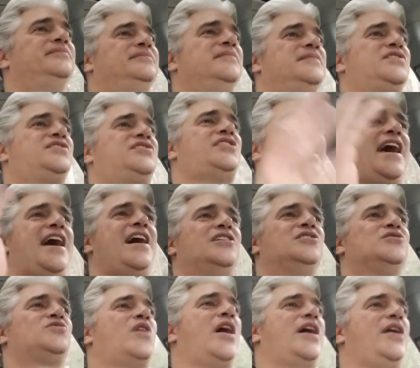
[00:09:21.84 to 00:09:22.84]

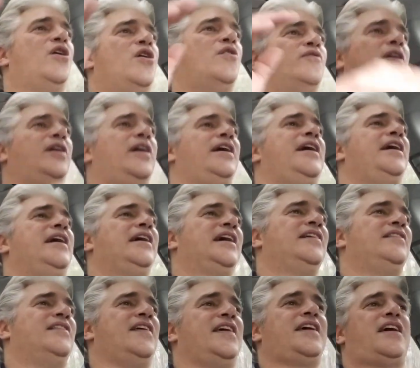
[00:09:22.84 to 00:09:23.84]
Sails right over,
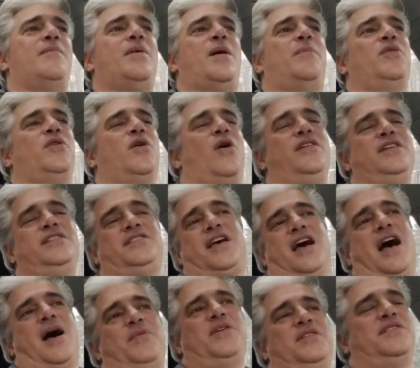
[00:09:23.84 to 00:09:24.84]
and then they come up with all these
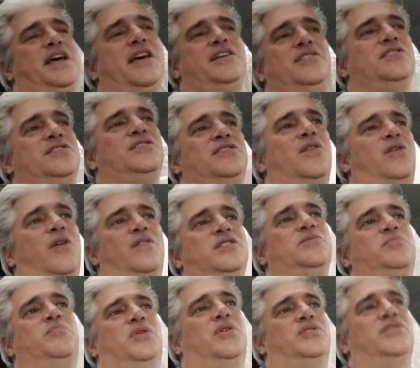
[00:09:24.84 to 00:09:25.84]
computations and all
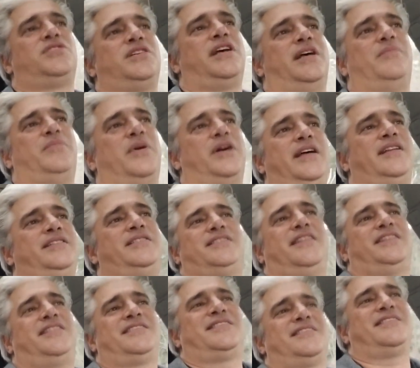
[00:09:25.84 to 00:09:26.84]
this bullshit. But it's
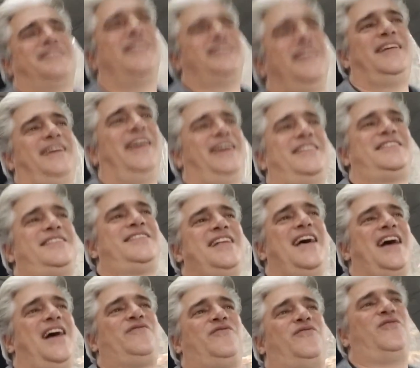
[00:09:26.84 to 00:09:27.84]
it's it's
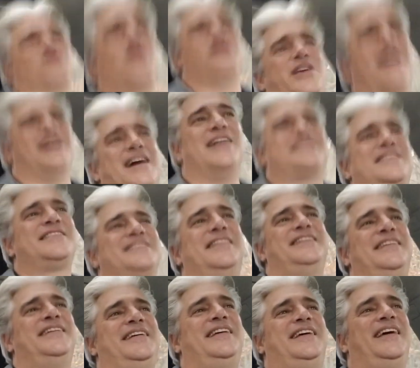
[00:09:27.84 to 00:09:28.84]
not fooling us.
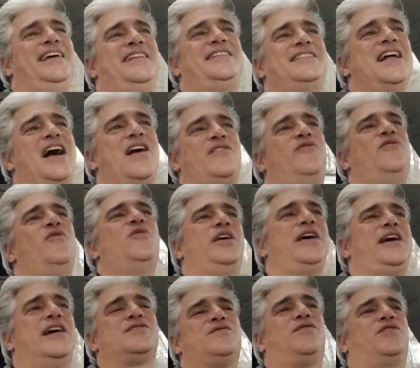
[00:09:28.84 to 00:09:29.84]
It's not
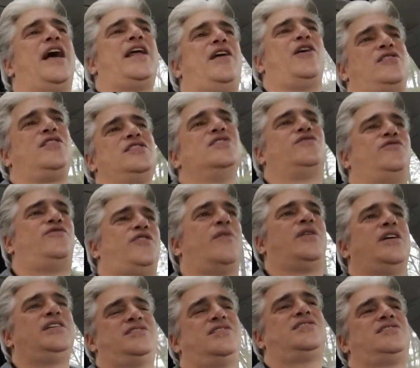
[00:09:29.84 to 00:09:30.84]
fooling us. Flat Earth is
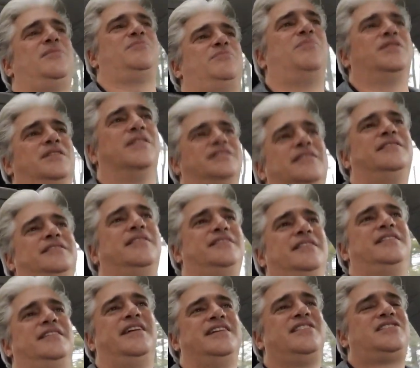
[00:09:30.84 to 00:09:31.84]
very simple.
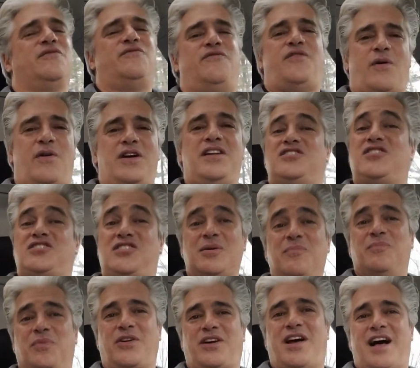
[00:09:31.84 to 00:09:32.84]
It's a very
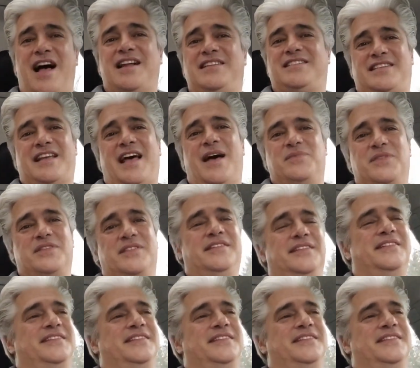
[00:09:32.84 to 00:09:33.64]
simple concept.